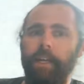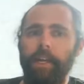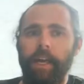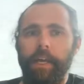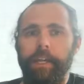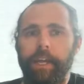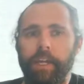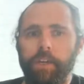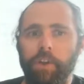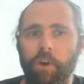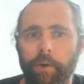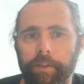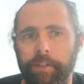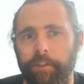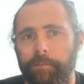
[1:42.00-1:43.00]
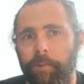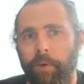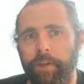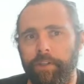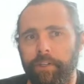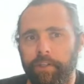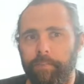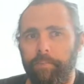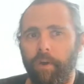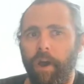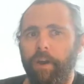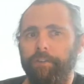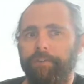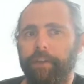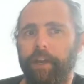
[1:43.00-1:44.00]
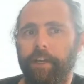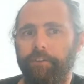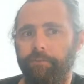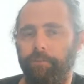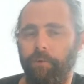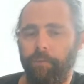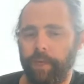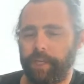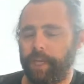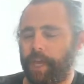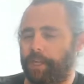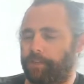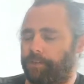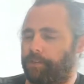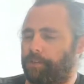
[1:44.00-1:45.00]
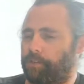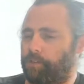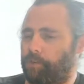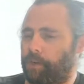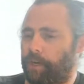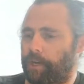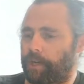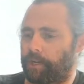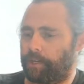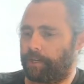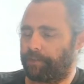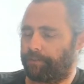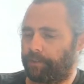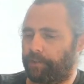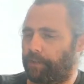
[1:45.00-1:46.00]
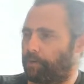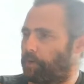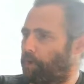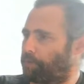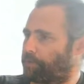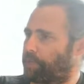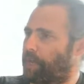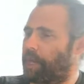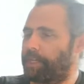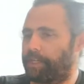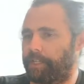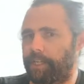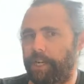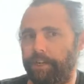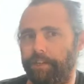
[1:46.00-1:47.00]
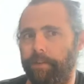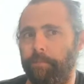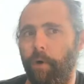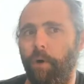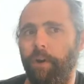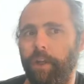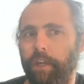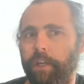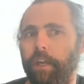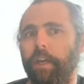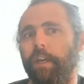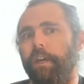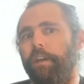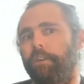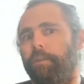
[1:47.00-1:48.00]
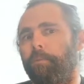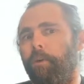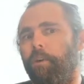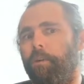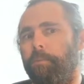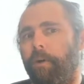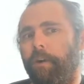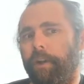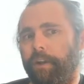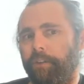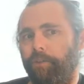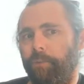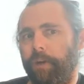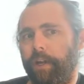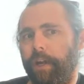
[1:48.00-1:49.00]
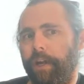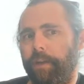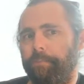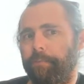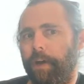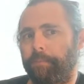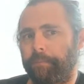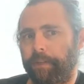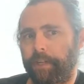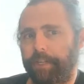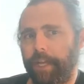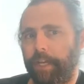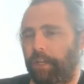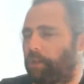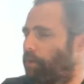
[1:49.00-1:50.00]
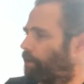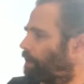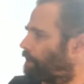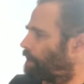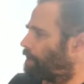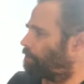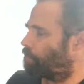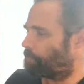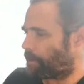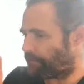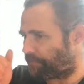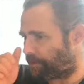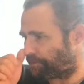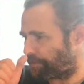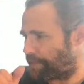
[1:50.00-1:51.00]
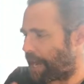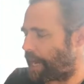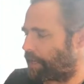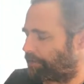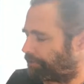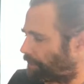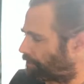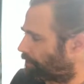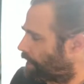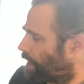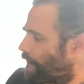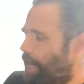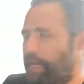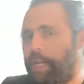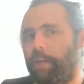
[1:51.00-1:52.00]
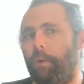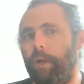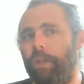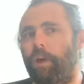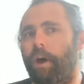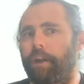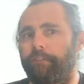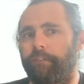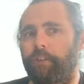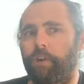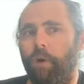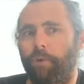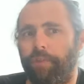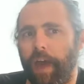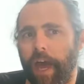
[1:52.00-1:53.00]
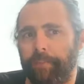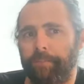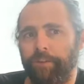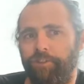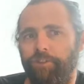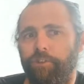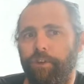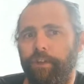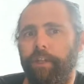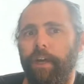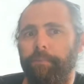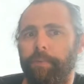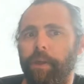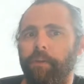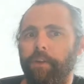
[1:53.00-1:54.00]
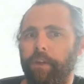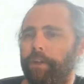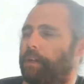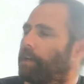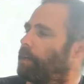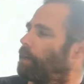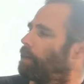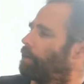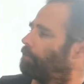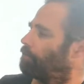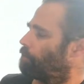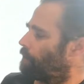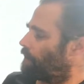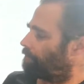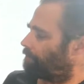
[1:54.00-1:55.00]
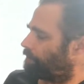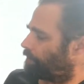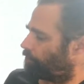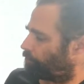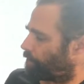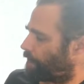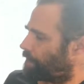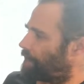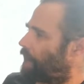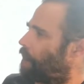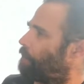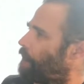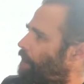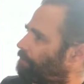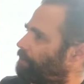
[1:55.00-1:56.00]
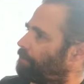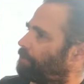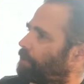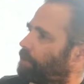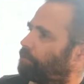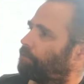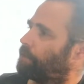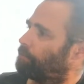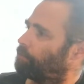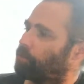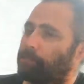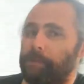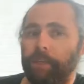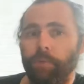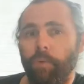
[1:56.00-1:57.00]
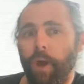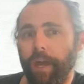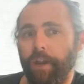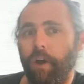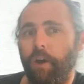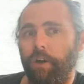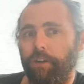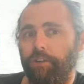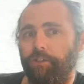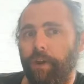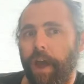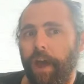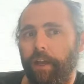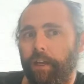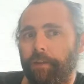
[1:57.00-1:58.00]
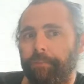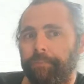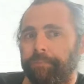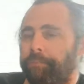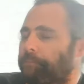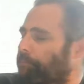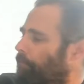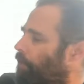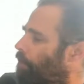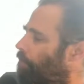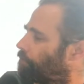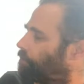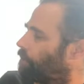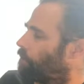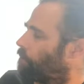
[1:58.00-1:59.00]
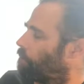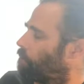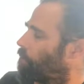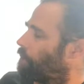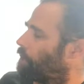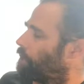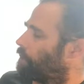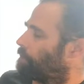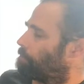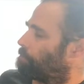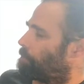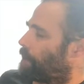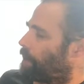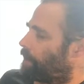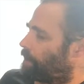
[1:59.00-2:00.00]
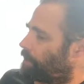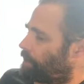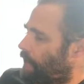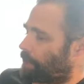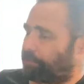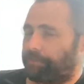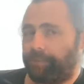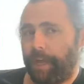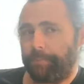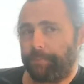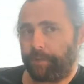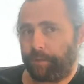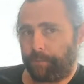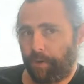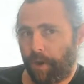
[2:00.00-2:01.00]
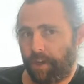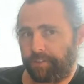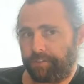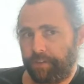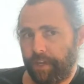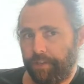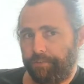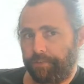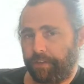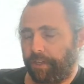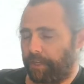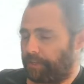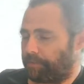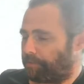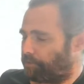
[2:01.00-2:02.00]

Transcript: And I know at this point in the process, when we get to, it's going to go tonight and into the morning, tomorrow morning is when I'm going to take a look at and do my first analysis. And I know a lot of growth happens during that period. So as it is right now, everything seems to be right on track. So my next step in the process is